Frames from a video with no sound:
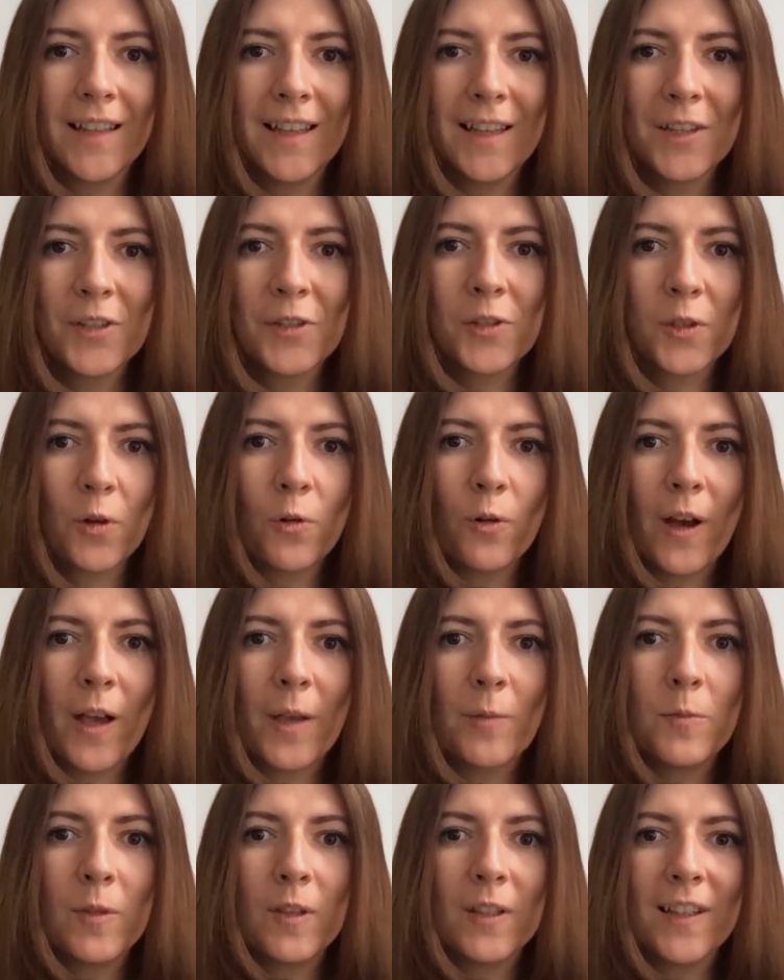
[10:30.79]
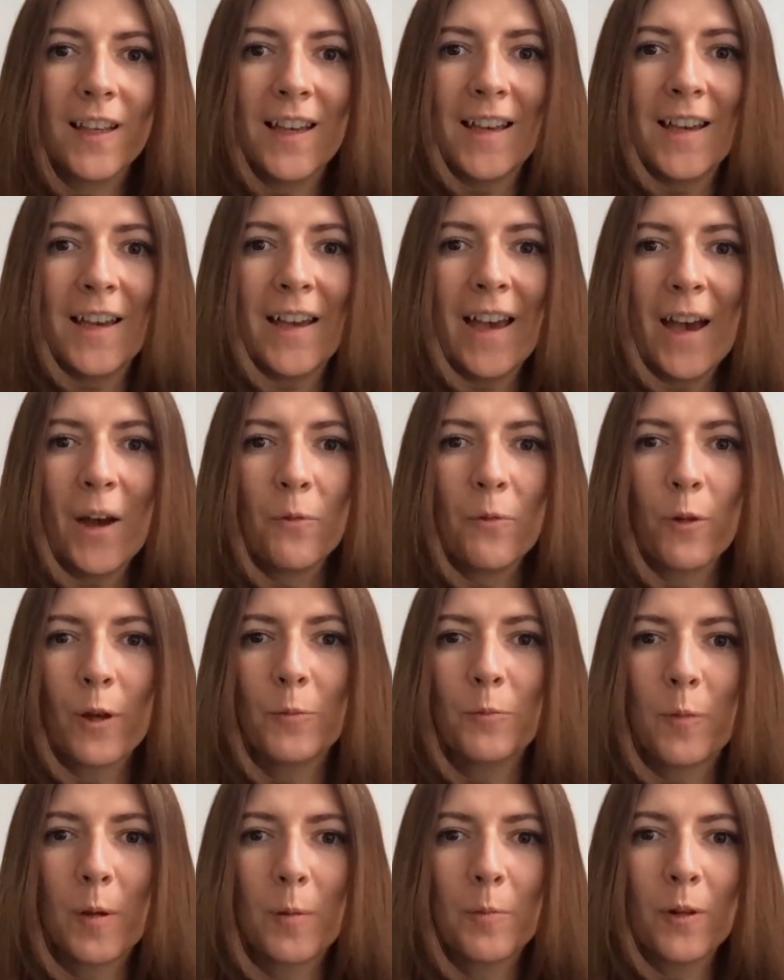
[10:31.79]
So, I mean, when
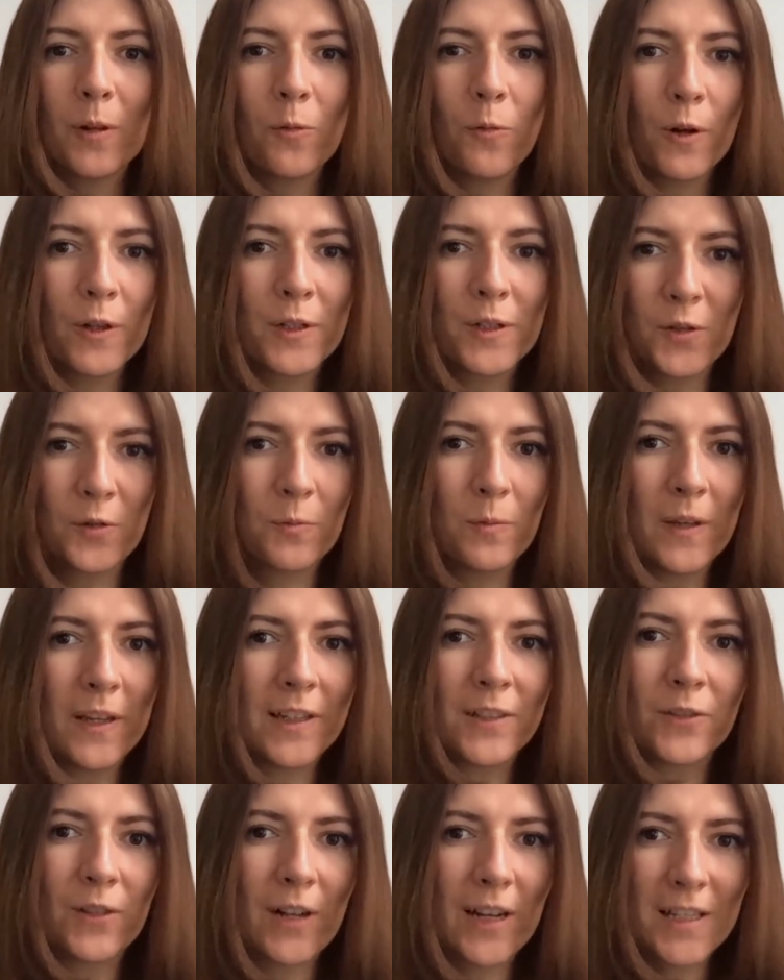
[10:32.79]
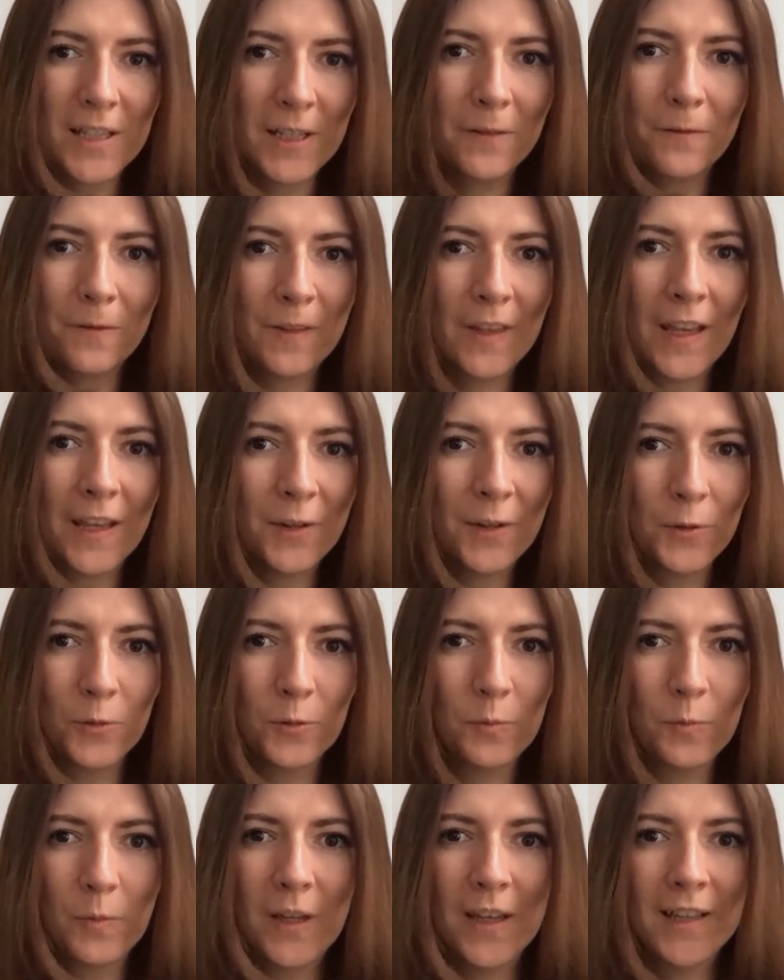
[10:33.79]
people want to be aggressive, they
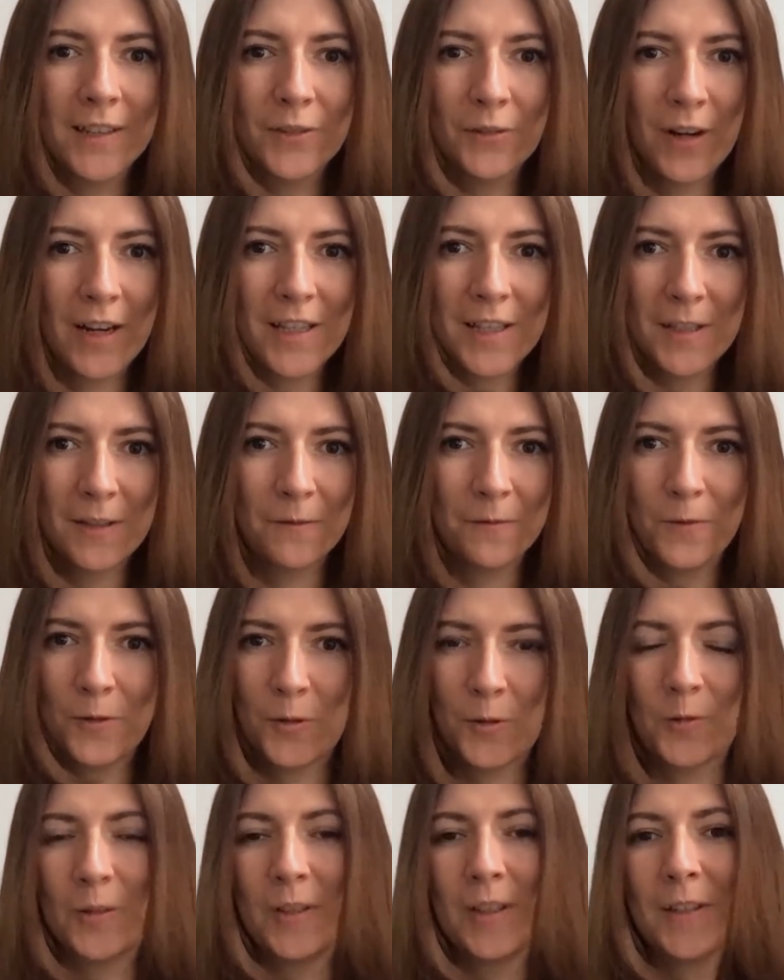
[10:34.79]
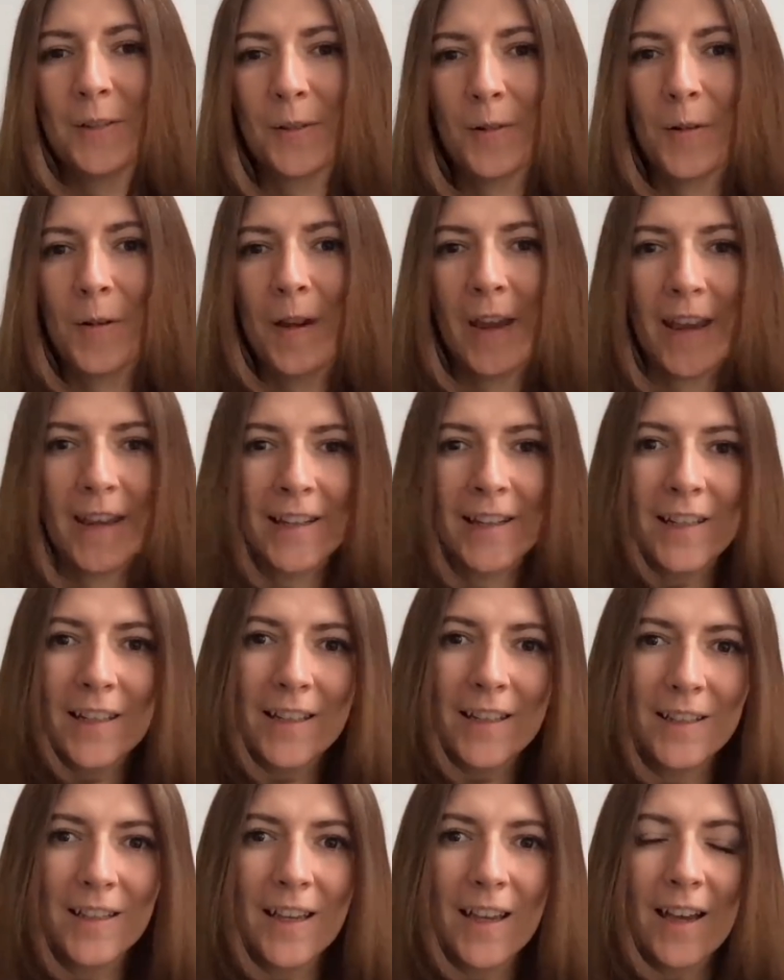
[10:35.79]
could be aggressive to, you know,
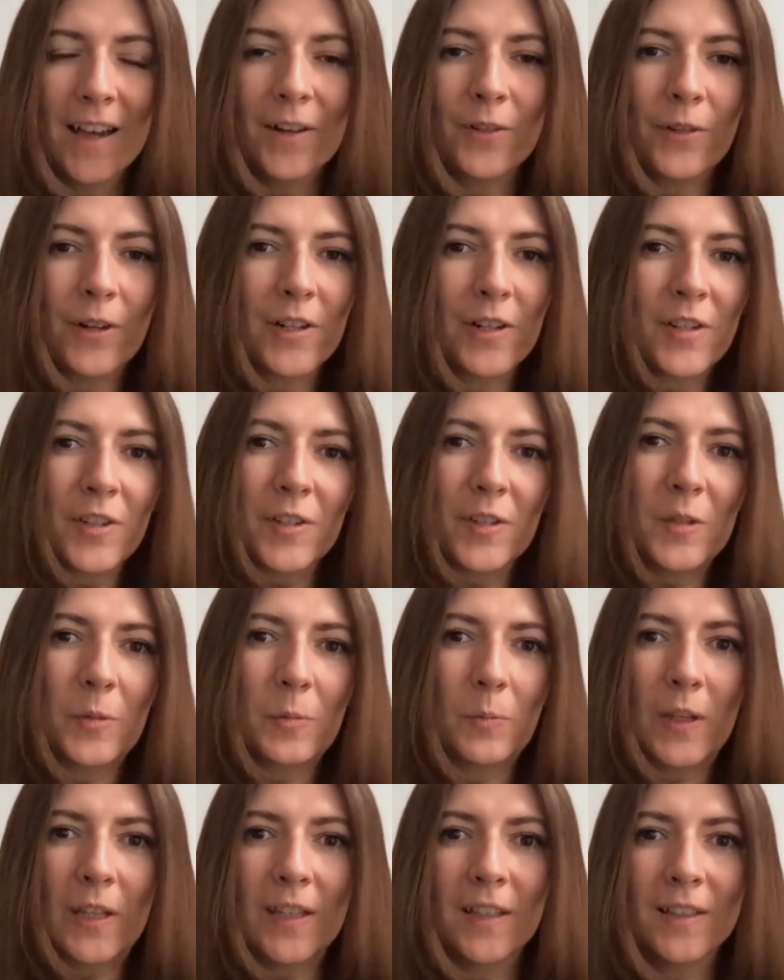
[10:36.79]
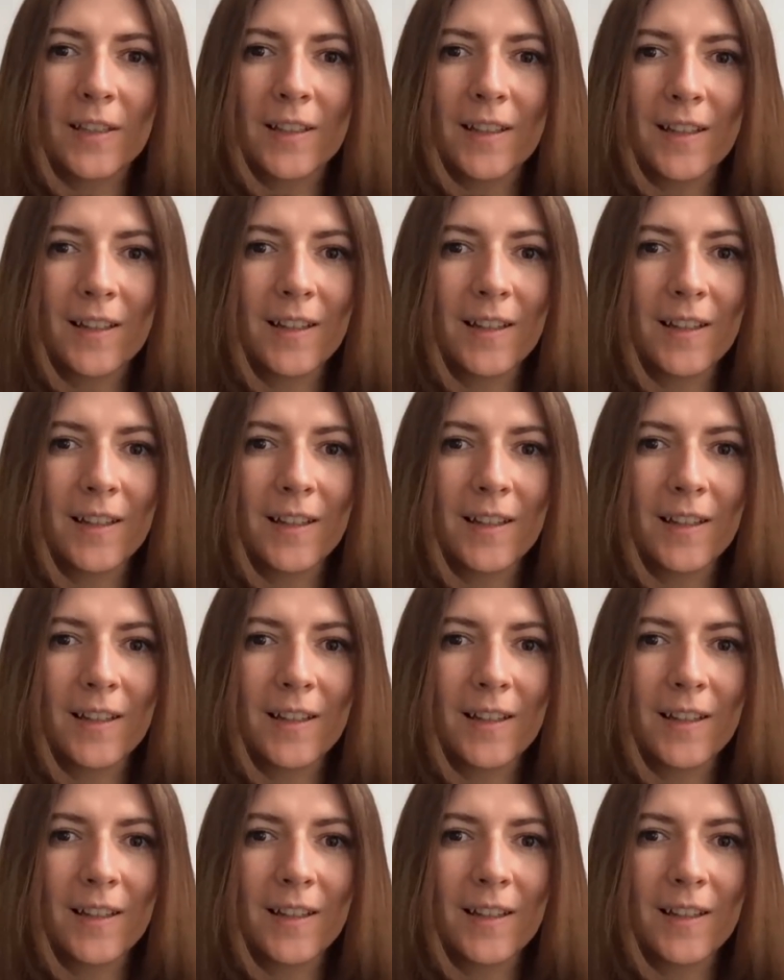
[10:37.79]
any Russian-speaking